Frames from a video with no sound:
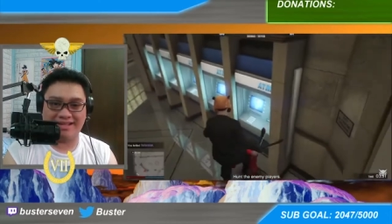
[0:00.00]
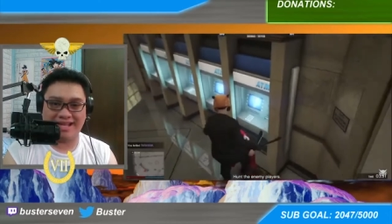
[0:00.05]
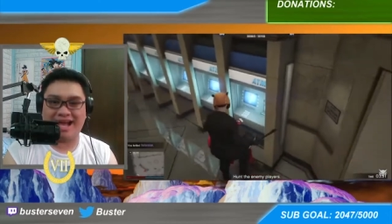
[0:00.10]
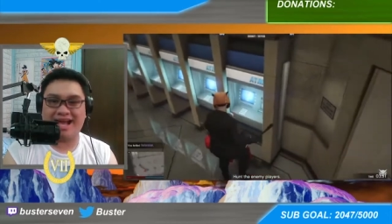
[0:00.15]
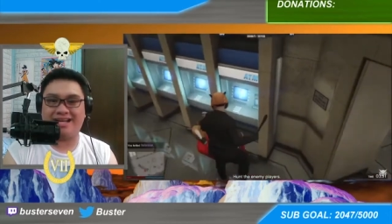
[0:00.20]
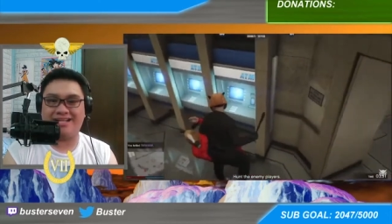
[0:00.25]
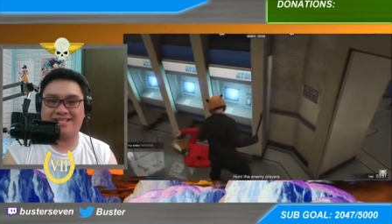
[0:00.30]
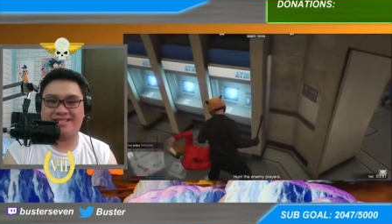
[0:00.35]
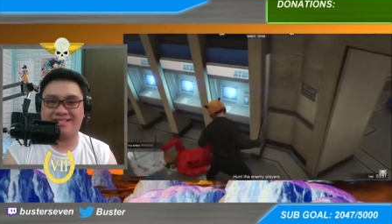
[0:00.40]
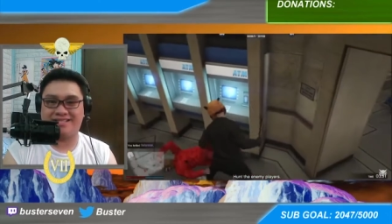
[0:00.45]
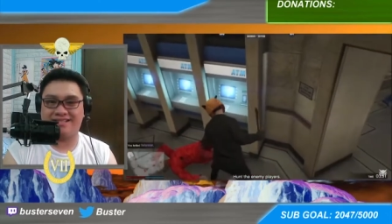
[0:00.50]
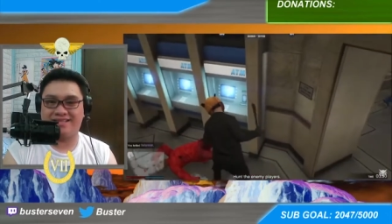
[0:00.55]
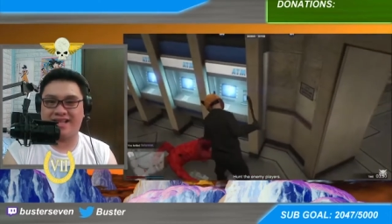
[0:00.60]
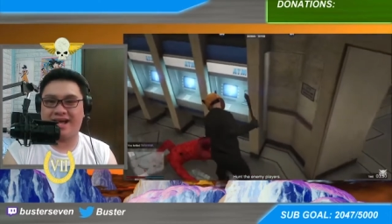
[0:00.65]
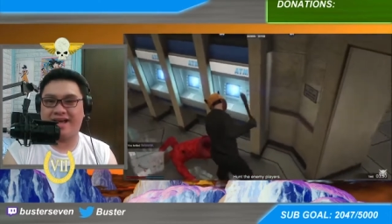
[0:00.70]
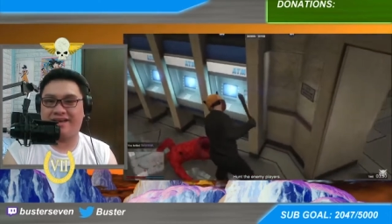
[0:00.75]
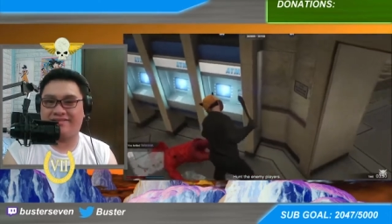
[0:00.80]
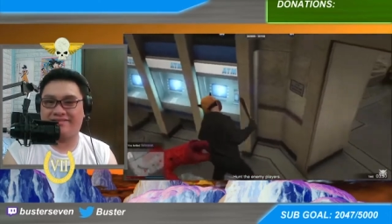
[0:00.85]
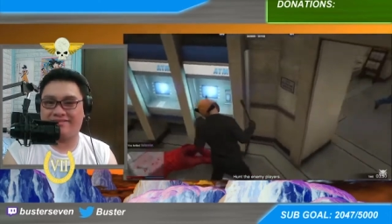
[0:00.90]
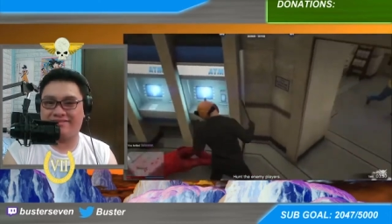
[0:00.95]
nice
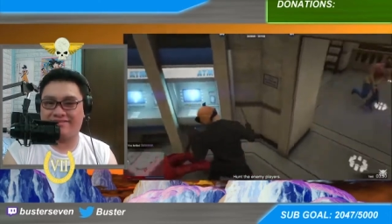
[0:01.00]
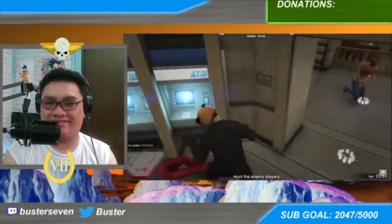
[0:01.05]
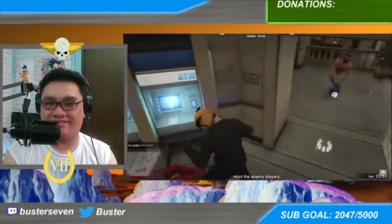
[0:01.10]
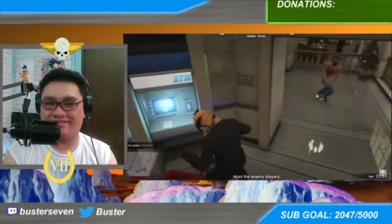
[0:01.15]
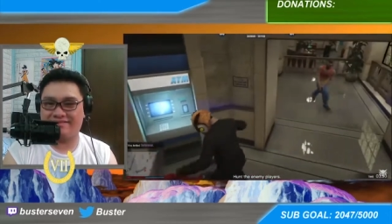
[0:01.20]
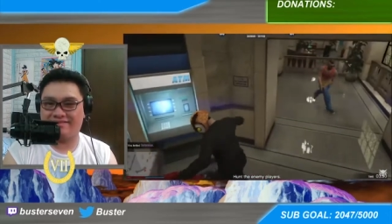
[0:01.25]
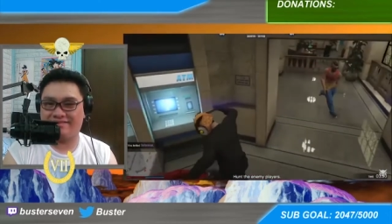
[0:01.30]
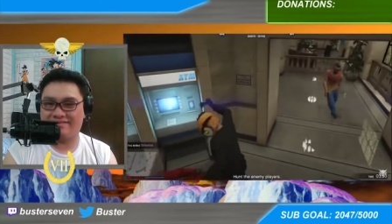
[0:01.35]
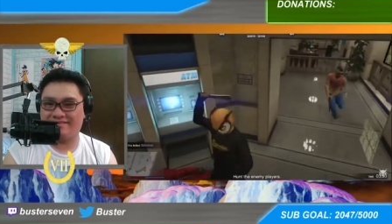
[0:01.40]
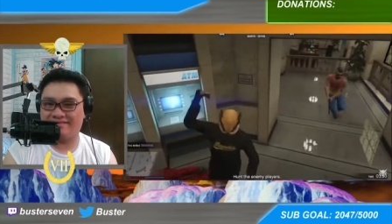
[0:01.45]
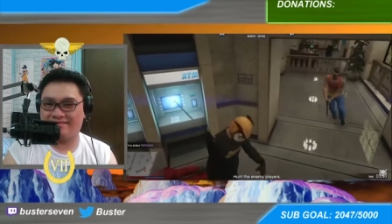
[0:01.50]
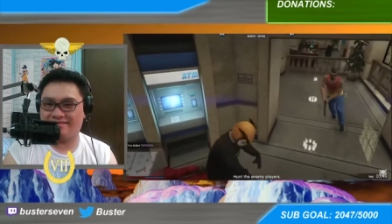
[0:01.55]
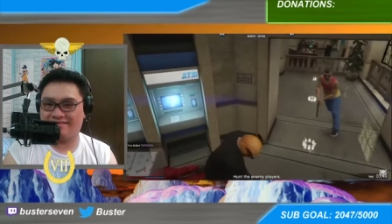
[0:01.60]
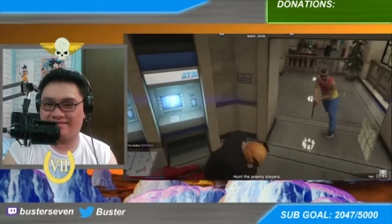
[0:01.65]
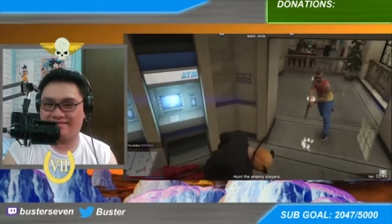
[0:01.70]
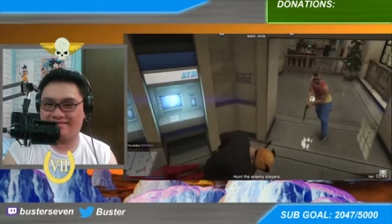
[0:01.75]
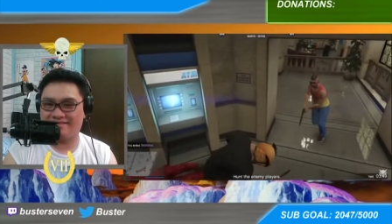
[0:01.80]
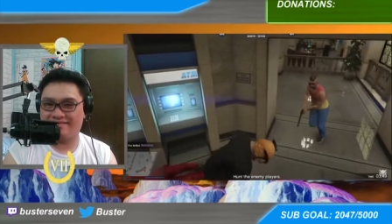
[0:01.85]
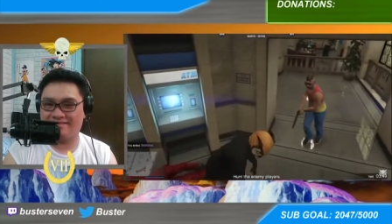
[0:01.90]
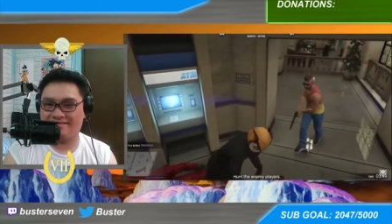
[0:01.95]
knife. Oh,
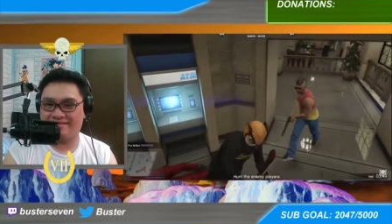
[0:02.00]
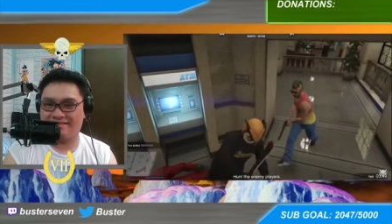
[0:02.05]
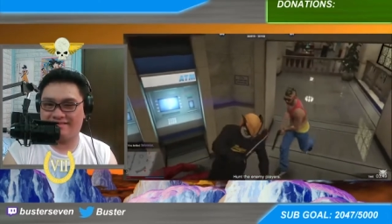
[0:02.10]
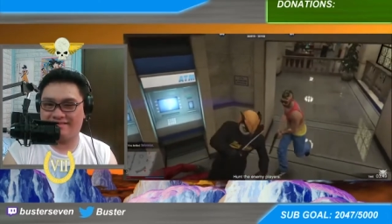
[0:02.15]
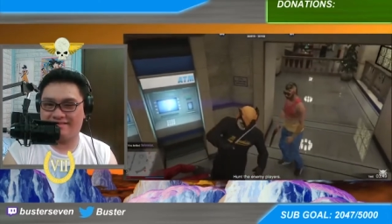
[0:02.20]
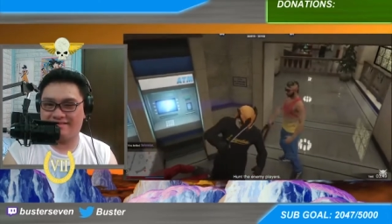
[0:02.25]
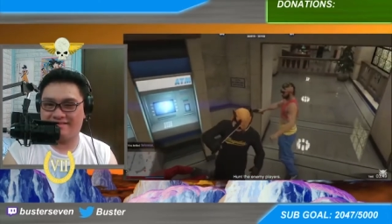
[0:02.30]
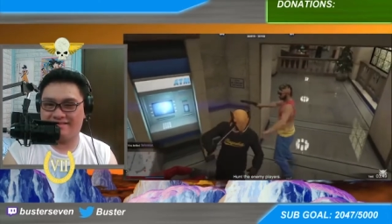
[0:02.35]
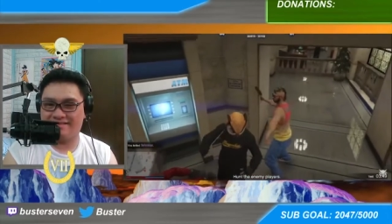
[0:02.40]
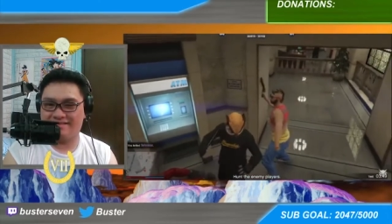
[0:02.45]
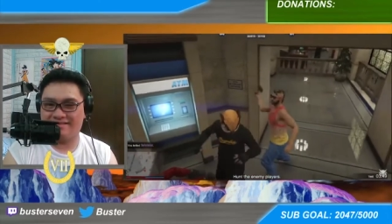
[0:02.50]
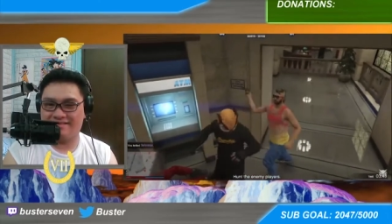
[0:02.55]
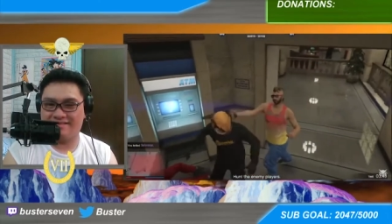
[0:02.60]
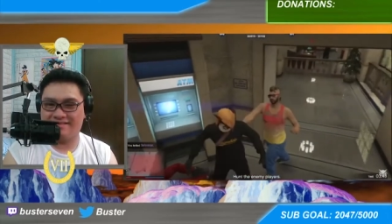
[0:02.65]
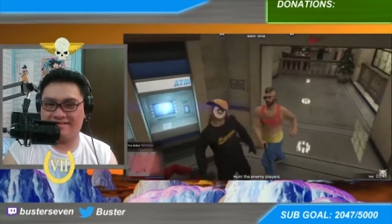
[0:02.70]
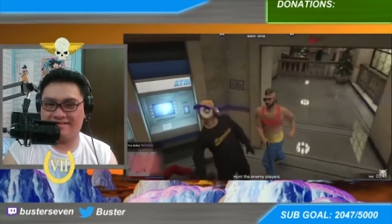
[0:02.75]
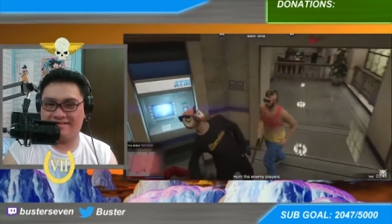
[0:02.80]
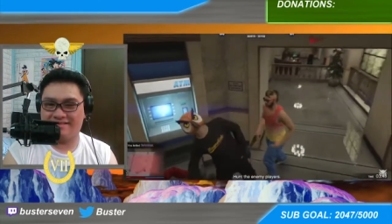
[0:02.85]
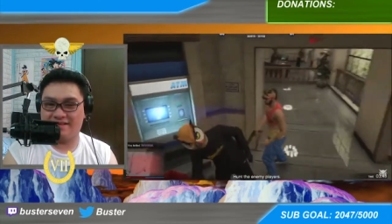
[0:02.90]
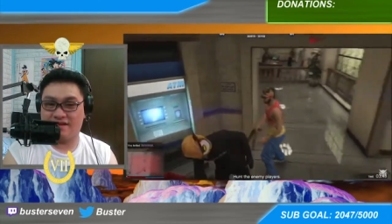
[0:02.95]

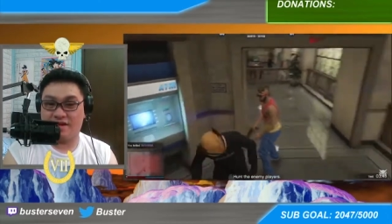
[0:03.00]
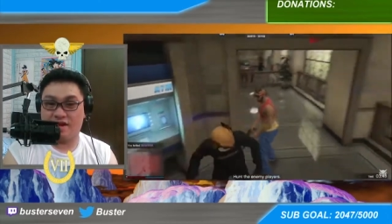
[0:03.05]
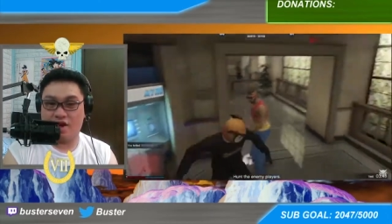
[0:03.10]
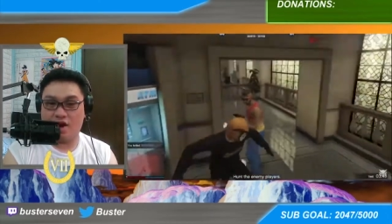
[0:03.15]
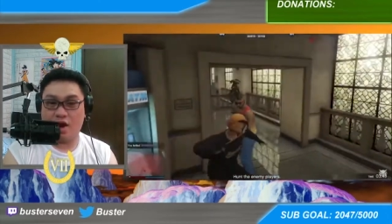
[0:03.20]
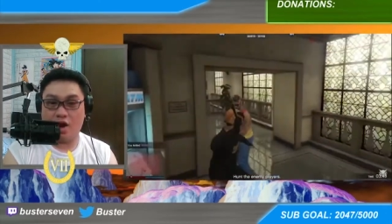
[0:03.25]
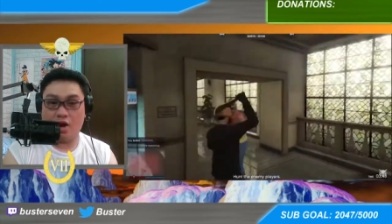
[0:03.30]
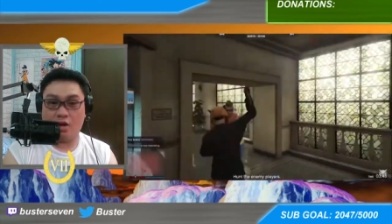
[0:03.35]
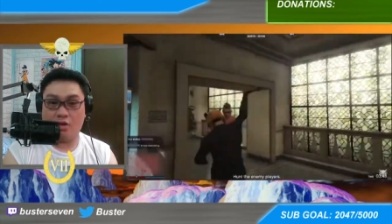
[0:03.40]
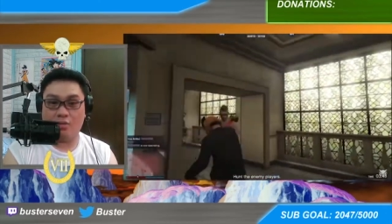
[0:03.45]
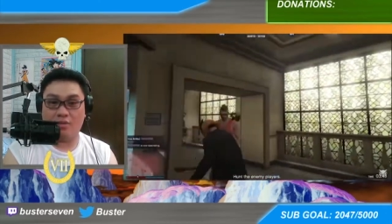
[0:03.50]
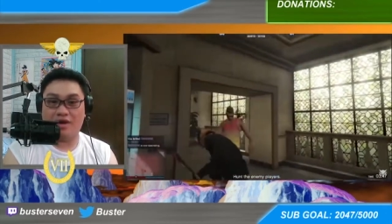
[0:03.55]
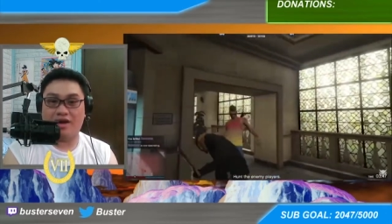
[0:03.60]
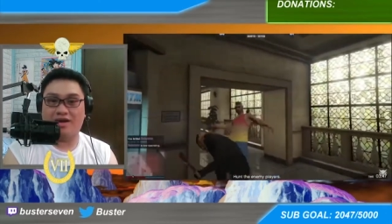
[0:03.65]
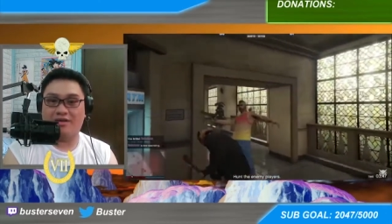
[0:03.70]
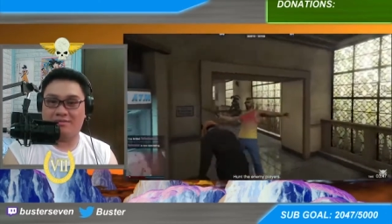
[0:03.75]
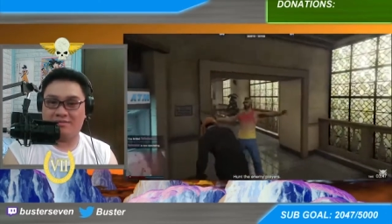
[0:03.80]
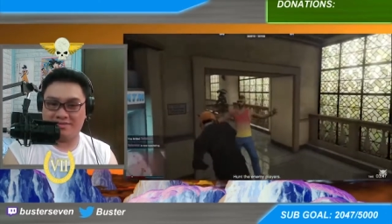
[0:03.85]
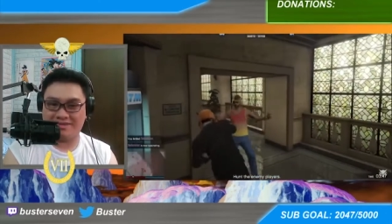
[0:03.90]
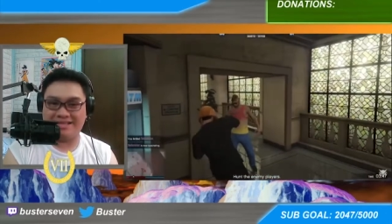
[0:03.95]
Brian.
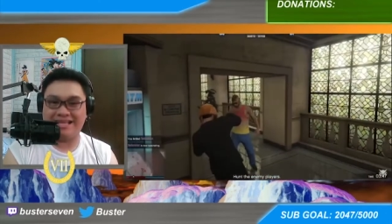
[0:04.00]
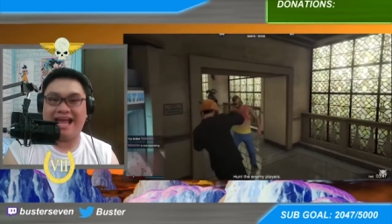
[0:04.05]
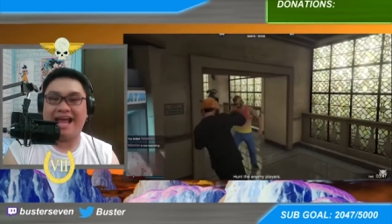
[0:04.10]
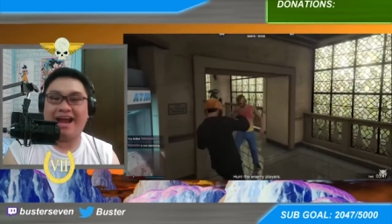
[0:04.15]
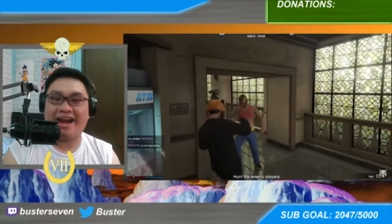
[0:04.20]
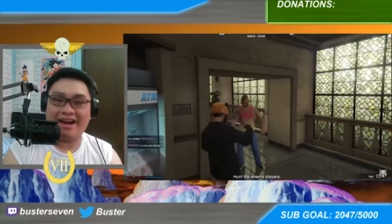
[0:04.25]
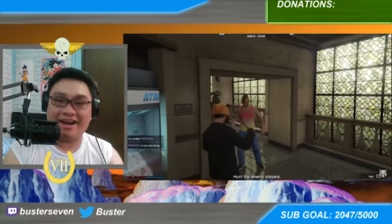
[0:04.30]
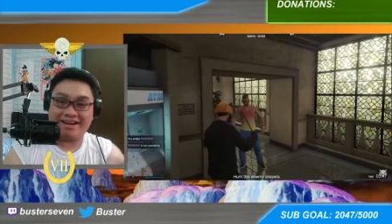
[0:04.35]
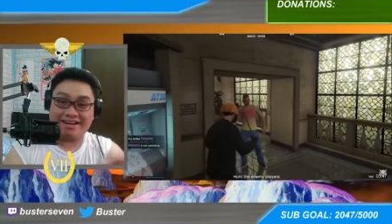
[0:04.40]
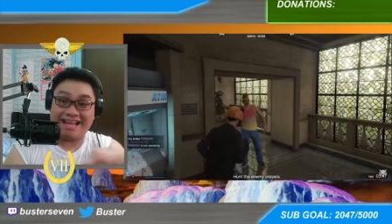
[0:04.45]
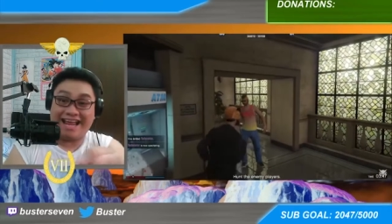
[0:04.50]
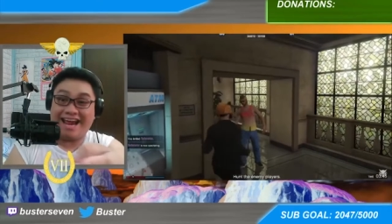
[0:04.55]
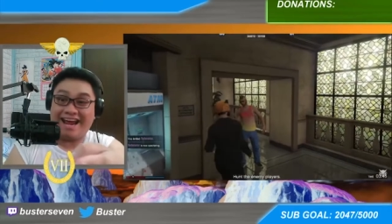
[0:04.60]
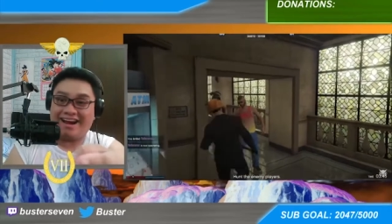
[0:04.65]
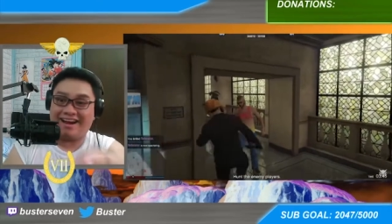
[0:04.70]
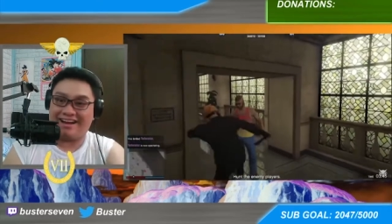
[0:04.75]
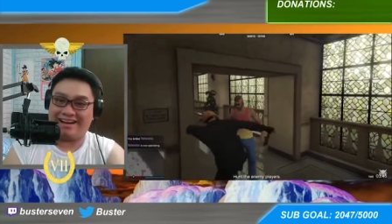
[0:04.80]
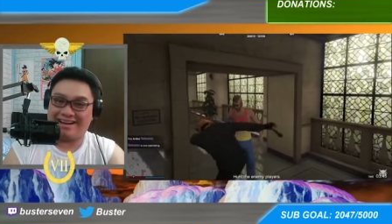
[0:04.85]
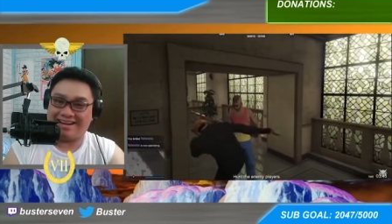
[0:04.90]
Oh, there, there.